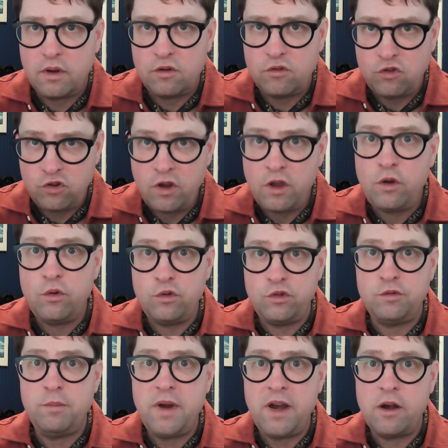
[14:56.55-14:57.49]

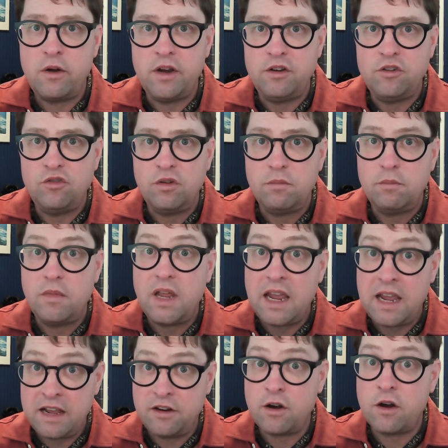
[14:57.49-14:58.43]
chose marriage
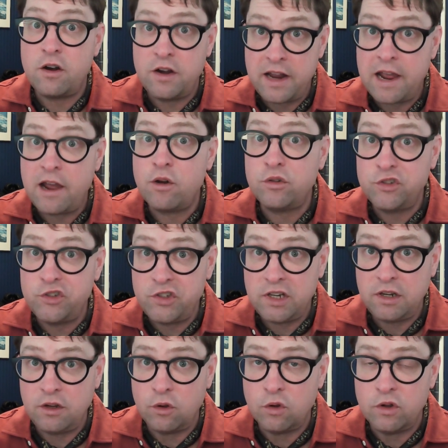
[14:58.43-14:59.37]
and are now
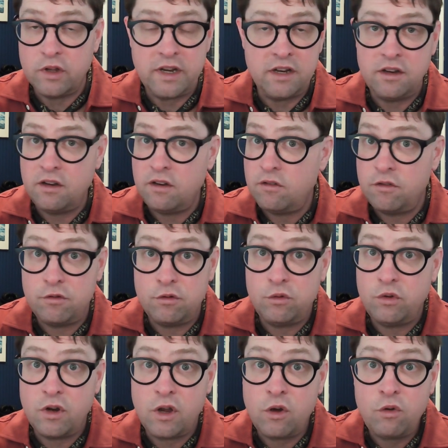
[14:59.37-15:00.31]
single and through
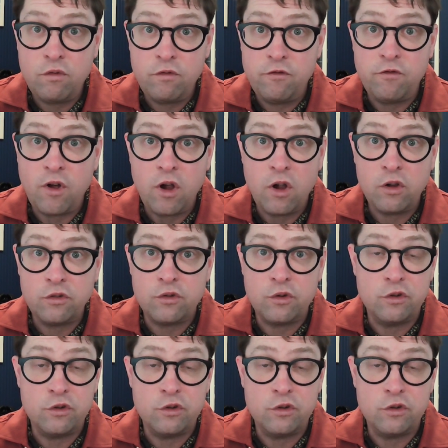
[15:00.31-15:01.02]
no fault or